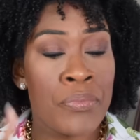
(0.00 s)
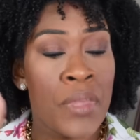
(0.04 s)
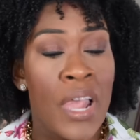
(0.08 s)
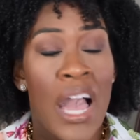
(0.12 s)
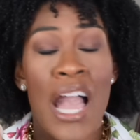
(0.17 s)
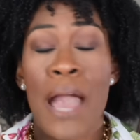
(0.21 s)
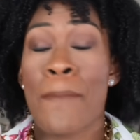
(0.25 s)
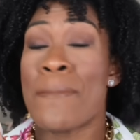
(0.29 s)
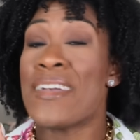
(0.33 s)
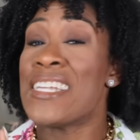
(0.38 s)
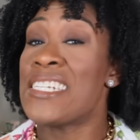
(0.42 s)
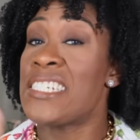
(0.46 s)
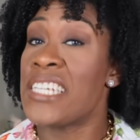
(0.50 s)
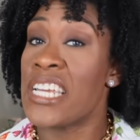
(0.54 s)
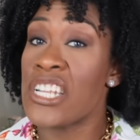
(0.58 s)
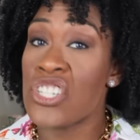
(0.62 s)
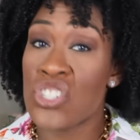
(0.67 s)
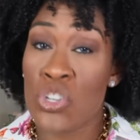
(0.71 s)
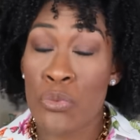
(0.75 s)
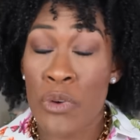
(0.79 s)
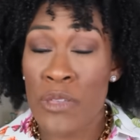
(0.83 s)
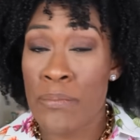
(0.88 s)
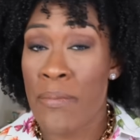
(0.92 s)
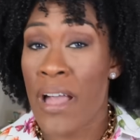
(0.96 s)
I'm
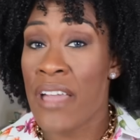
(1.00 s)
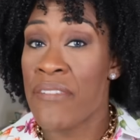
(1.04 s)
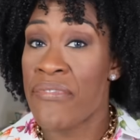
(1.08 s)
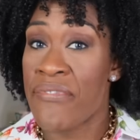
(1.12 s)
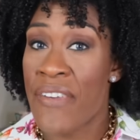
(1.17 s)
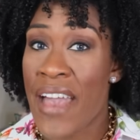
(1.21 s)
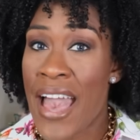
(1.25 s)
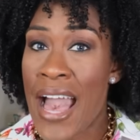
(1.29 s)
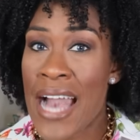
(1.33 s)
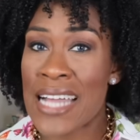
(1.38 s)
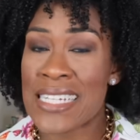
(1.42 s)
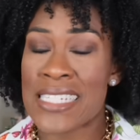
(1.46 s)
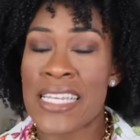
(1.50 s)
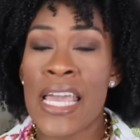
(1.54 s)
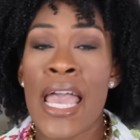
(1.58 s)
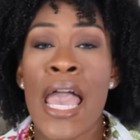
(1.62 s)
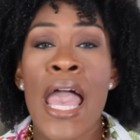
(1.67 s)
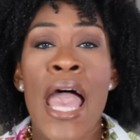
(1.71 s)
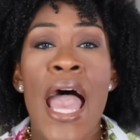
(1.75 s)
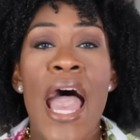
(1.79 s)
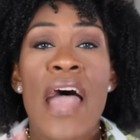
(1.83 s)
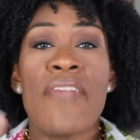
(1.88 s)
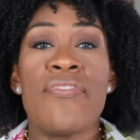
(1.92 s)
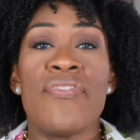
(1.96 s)
intentional with my fat.
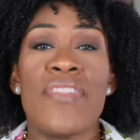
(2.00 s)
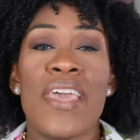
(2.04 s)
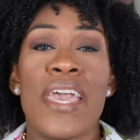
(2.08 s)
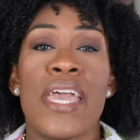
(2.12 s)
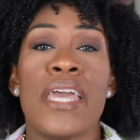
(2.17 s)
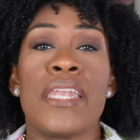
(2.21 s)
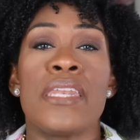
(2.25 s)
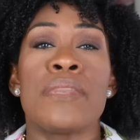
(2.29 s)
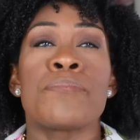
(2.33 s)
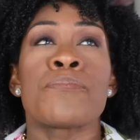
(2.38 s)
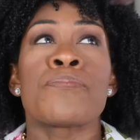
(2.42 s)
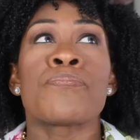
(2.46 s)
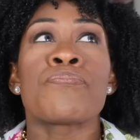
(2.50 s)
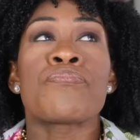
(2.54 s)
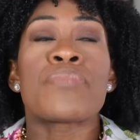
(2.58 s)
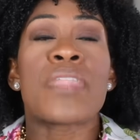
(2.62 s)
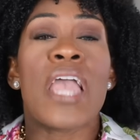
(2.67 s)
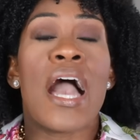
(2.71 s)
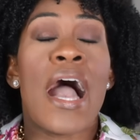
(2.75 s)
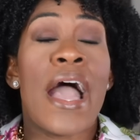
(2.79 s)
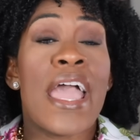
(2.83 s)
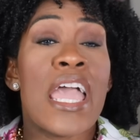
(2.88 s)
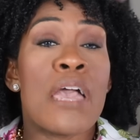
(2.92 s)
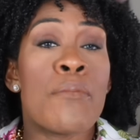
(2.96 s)
And then
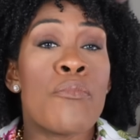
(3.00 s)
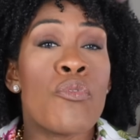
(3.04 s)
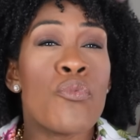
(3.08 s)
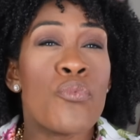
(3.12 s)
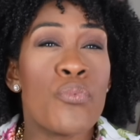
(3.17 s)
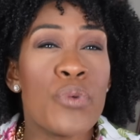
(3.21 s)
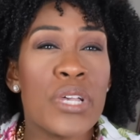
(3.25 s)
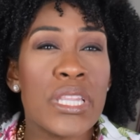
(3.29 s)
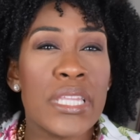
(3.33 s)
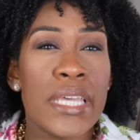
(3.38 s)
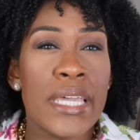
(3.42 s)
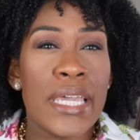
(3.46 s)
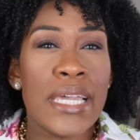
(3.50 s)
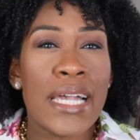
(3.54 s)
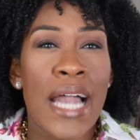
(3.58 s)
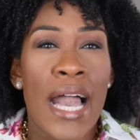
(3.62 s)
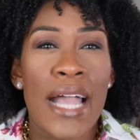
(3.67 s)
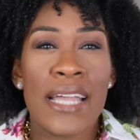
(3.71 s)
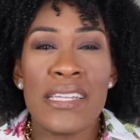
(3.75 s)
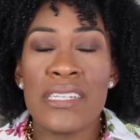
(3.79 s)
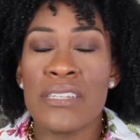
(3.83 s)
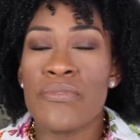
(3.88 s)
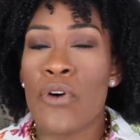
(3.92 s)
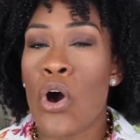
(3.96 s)
I am really
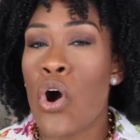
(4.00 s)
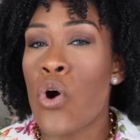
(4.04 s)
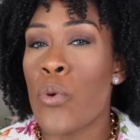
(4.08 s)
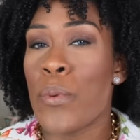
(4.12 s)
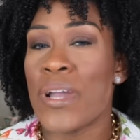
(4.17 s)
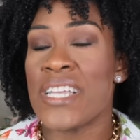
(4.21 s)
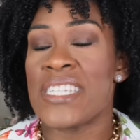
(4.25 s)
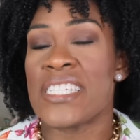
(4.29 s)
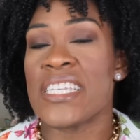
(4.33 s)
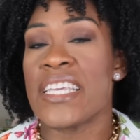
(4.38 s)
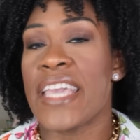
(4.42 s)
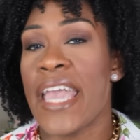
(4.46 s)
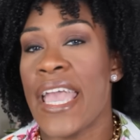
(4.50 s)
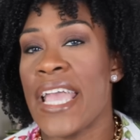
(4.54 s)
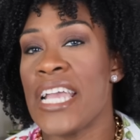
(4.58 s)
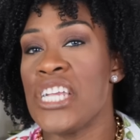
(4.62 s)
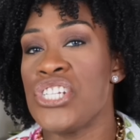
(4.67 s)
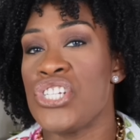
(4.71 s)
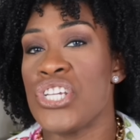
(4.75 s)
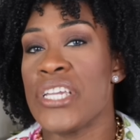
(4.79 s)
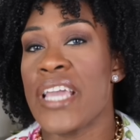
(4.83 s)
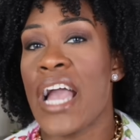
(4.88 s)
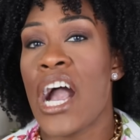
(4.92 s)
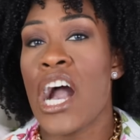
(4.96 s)
kind of always
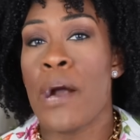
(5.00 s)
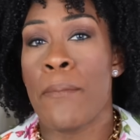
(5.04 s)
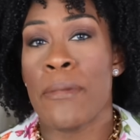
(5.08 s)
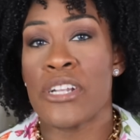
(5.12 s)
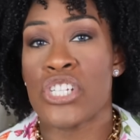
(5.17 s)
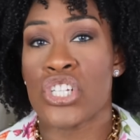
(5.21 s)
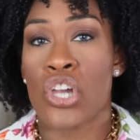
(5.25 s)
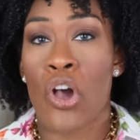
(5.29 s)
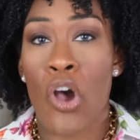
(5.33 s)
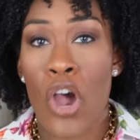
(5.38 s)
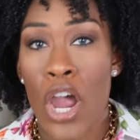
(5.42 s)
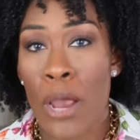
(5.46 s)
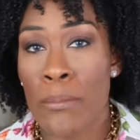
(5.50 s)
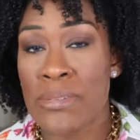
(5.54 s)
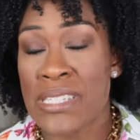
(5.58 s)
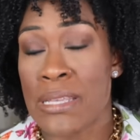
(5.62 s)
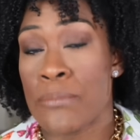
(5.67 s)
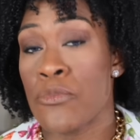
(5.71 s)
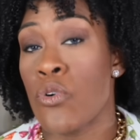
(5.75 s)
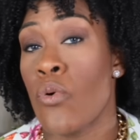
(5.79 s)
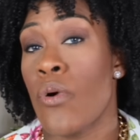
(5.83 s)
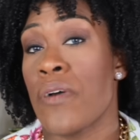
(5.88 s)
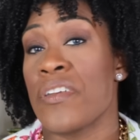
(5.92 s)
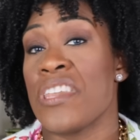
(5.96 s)
gauging how much carbs
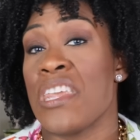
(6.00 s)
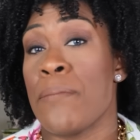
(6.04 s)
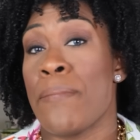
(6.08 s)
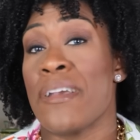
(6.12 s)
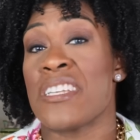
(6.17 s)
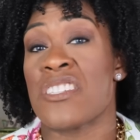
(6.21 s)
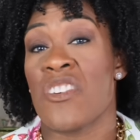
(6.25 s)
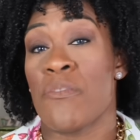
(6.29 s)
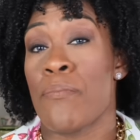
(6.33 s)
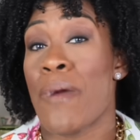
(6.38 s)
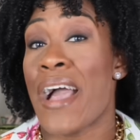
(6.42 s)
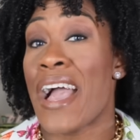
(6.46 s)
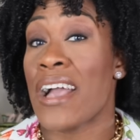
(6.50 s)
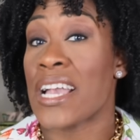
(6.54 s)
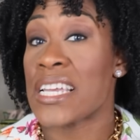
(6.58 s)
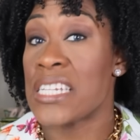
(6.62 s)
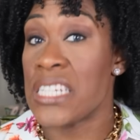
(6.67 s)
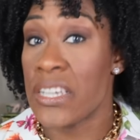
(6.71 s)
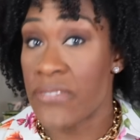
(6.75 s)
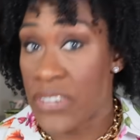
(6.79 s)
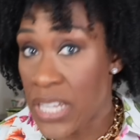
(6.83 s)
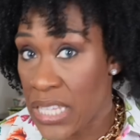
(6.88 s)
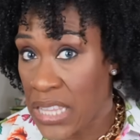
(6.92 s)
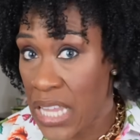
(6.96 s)
I'm going to based on my activity